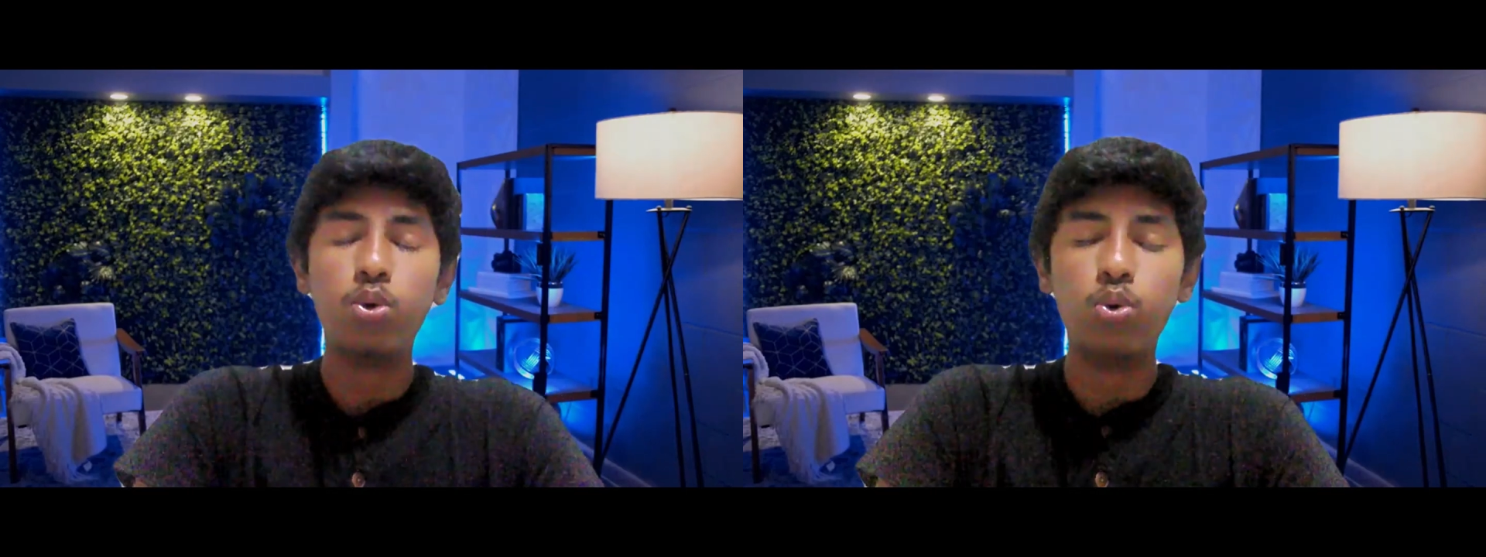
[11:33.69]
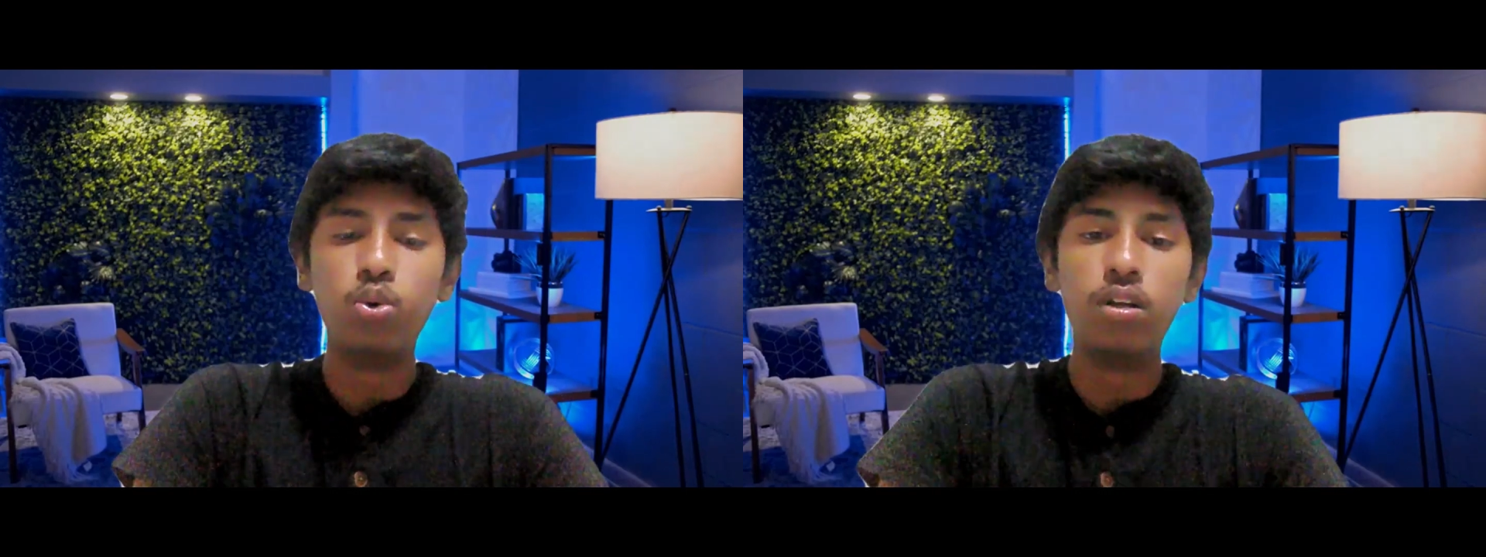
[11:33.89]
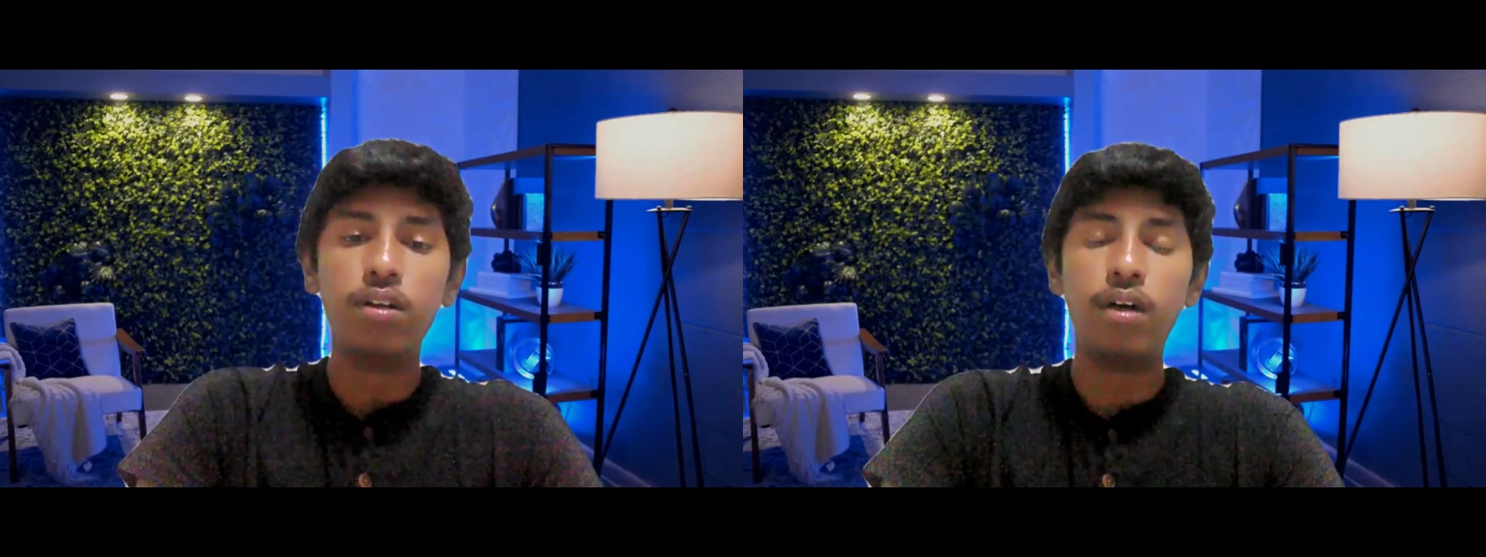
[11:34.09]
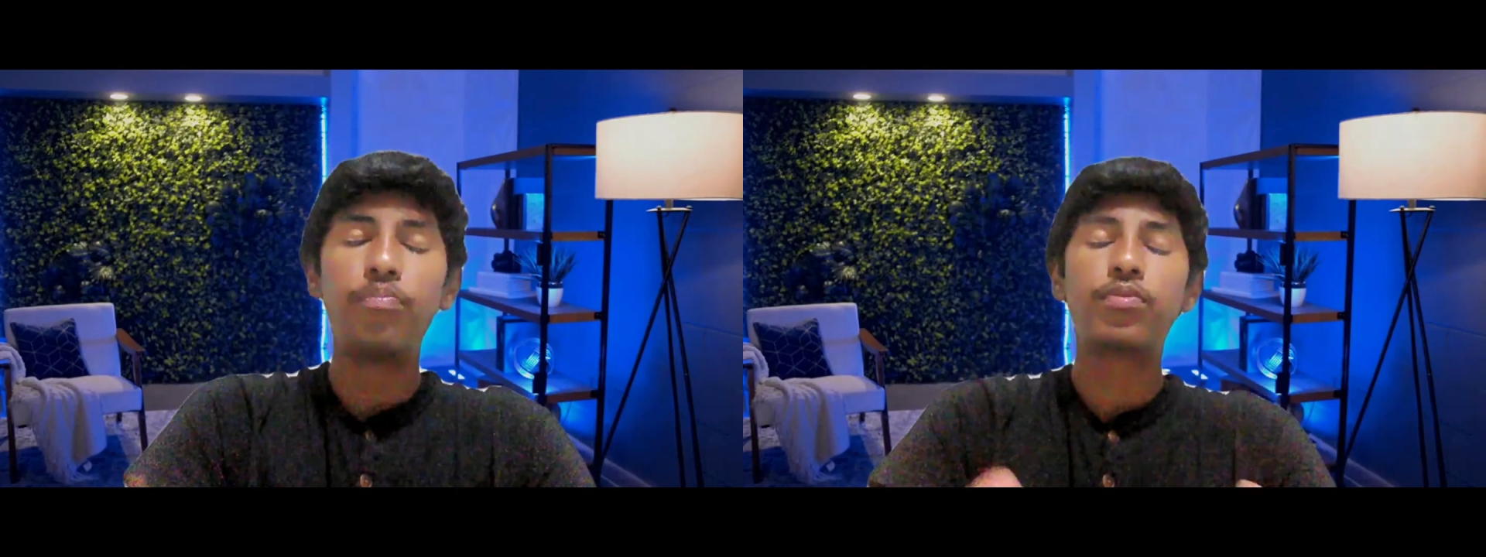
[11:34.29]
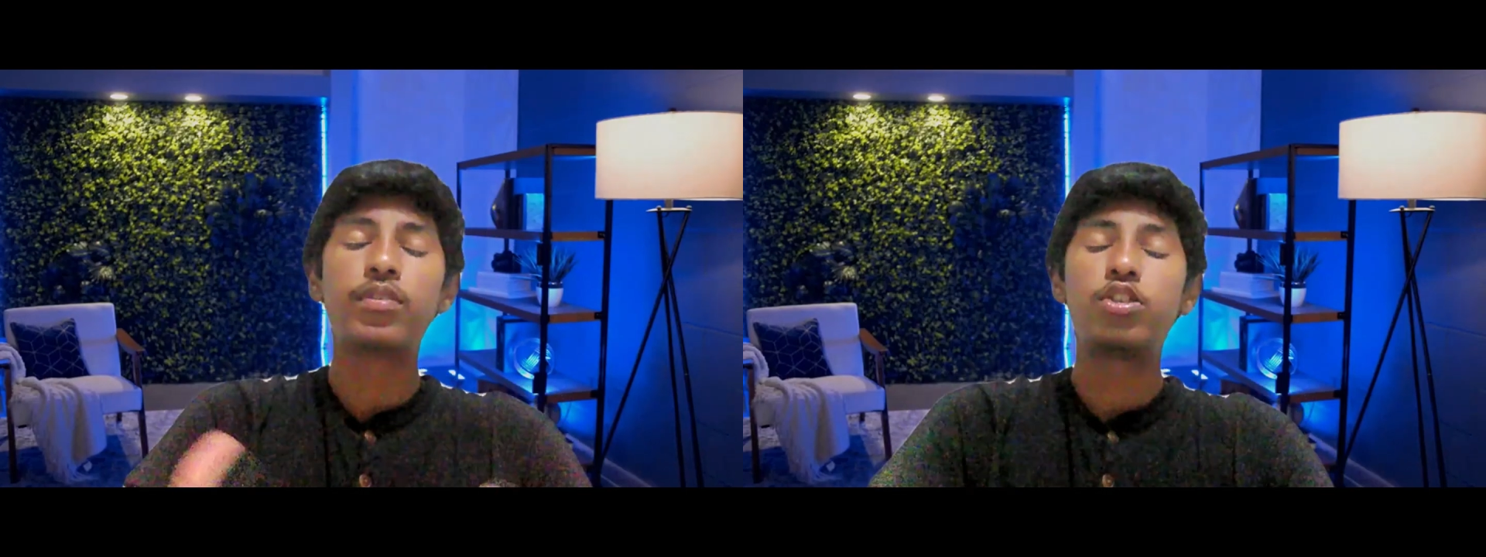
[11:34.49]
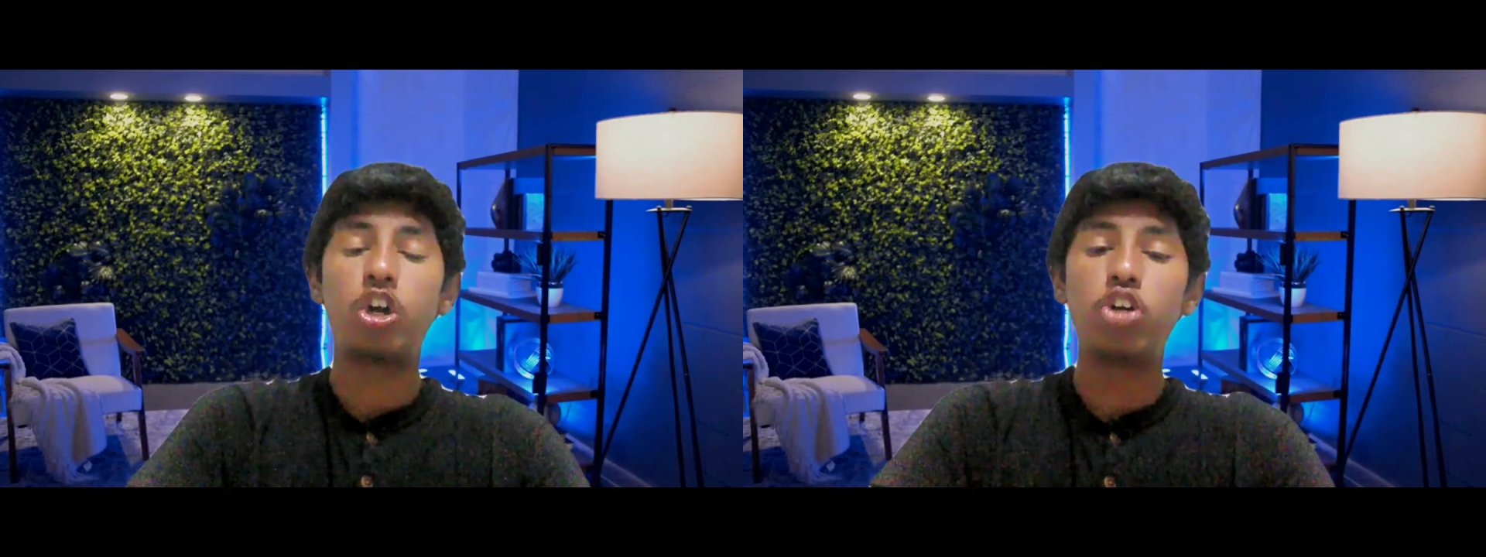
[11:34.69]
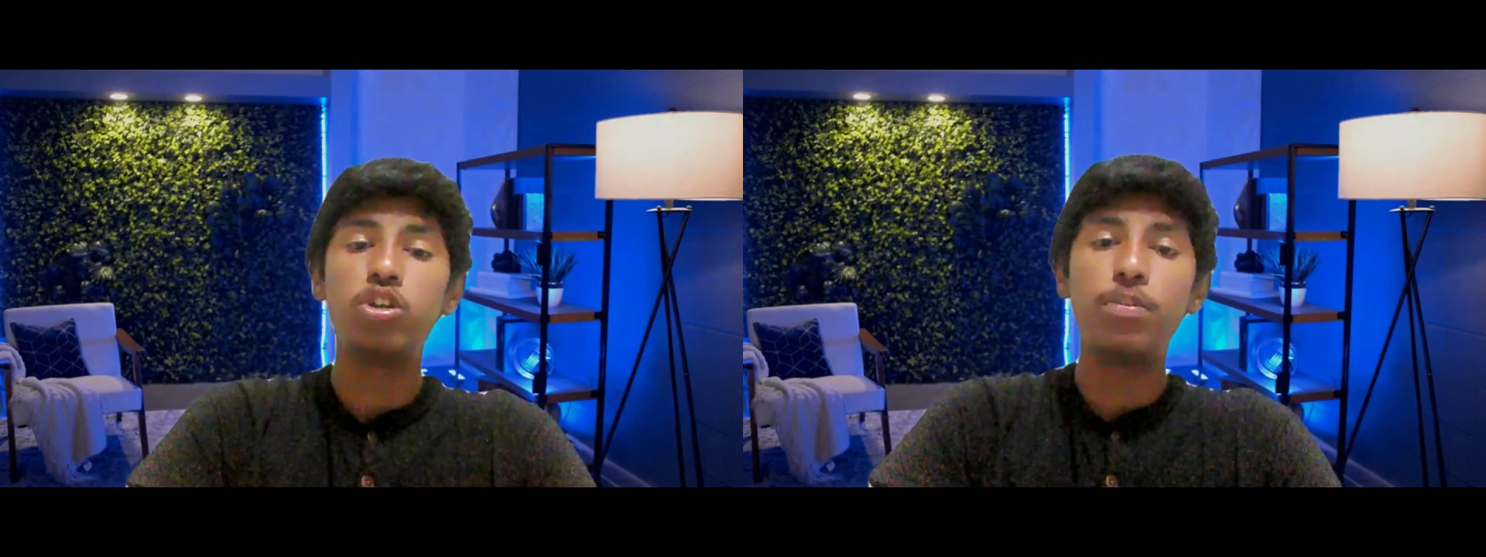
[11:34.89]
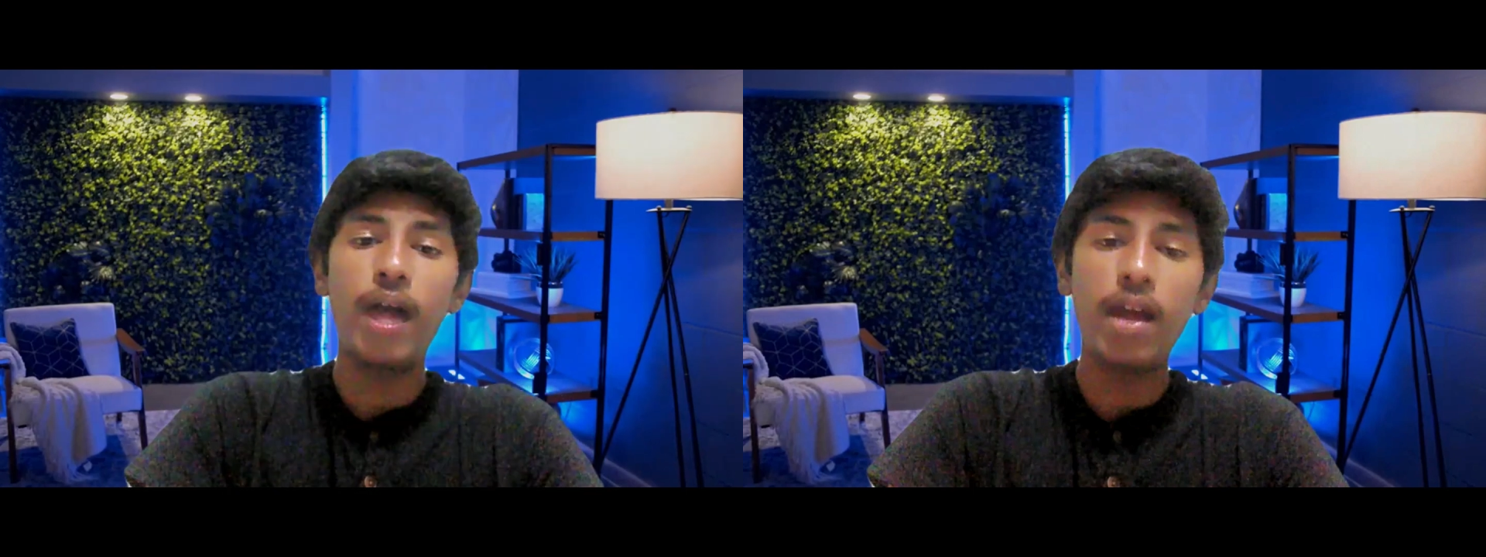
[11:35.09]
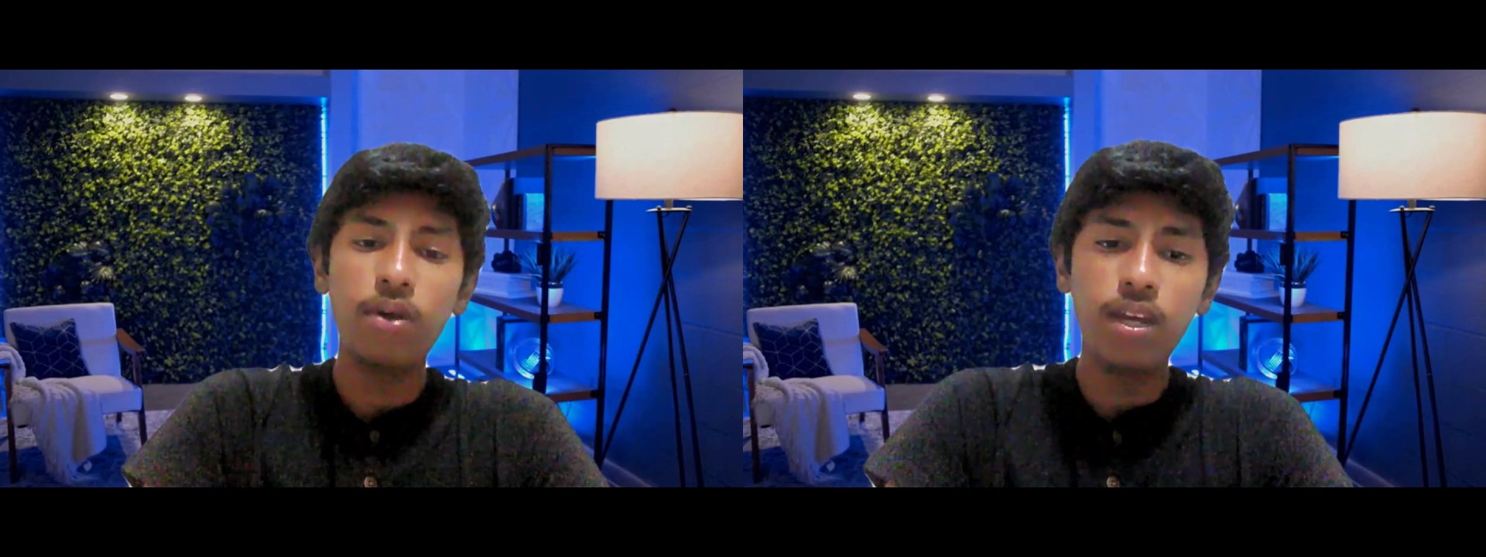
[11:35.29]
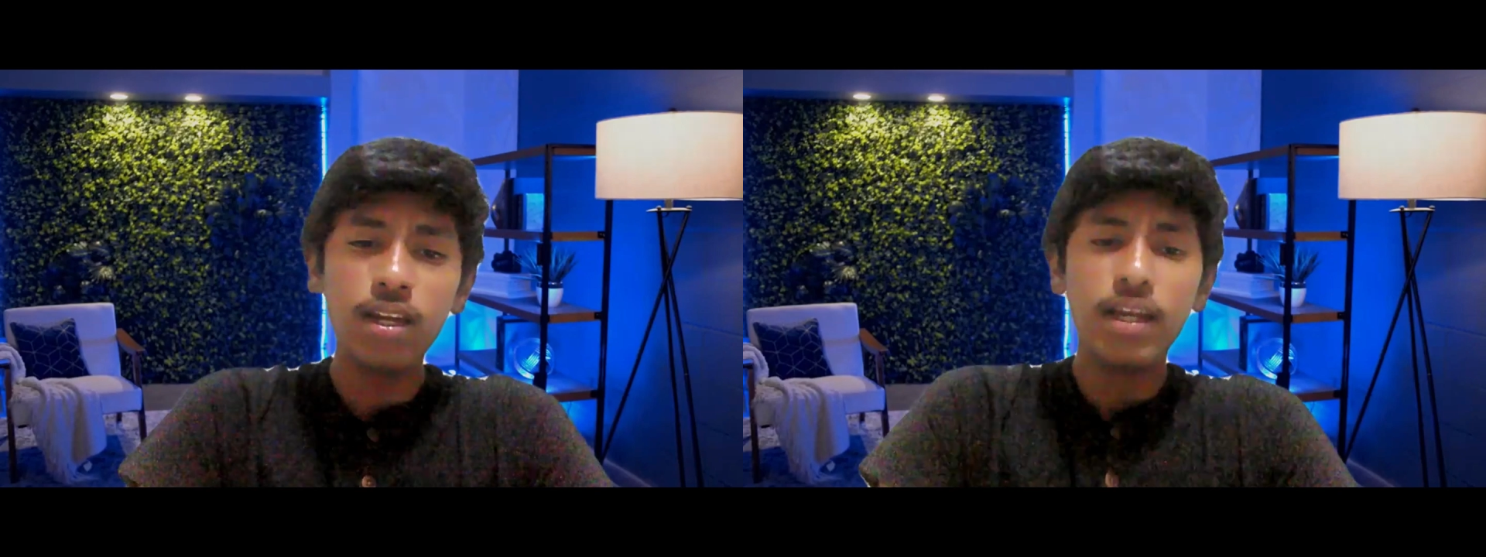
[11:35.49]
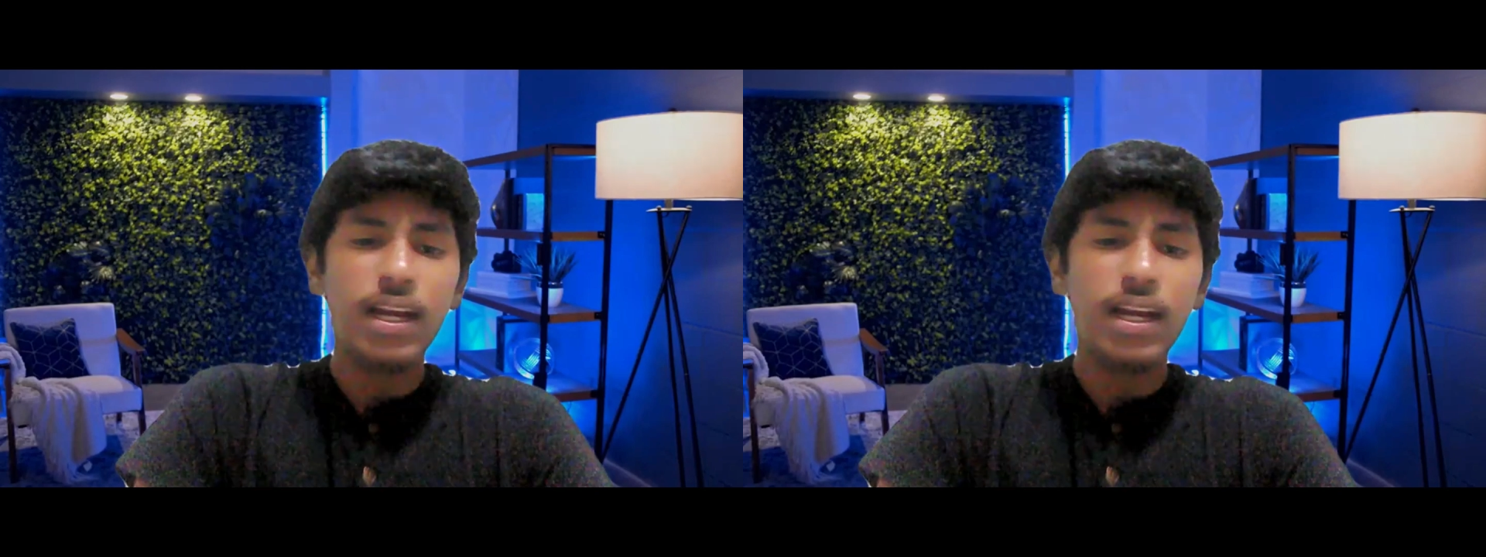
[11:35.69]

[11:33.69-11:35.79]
would charge your battery.